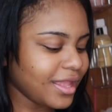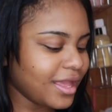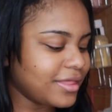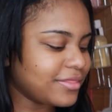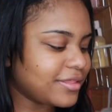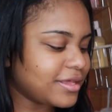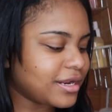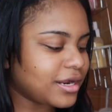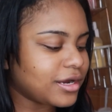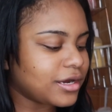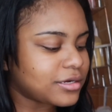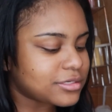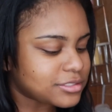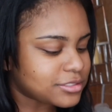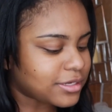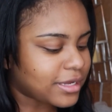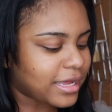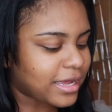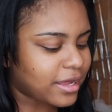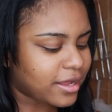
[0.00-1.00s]
And then I
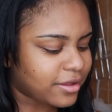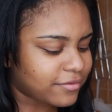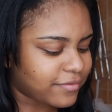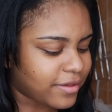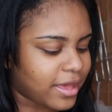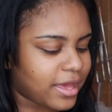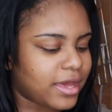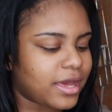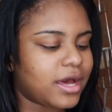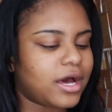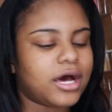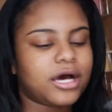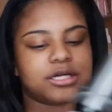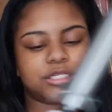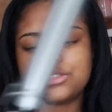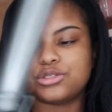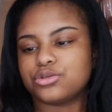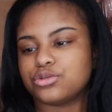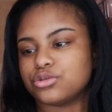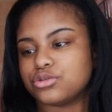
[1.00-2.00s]
also have a
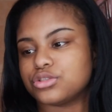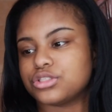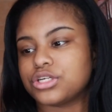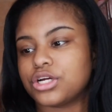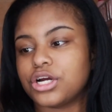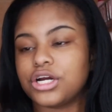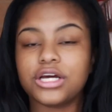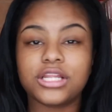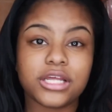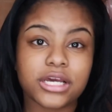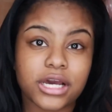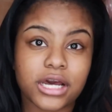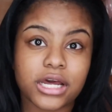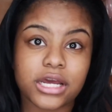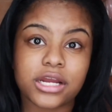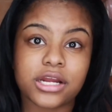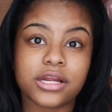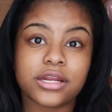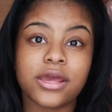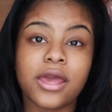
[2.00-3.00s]
Hot Tools curling
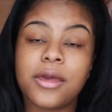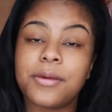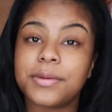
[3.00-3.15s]
iron